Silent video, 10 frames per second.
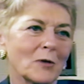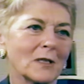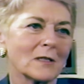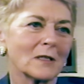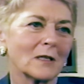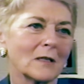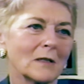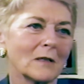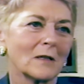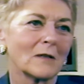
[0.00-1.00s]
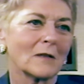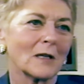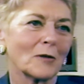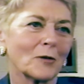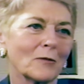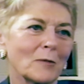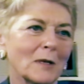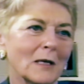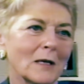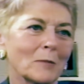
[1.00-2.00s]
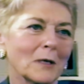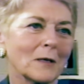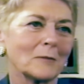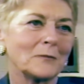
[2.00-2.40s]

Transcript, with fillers: ways they, they learn from the campaign.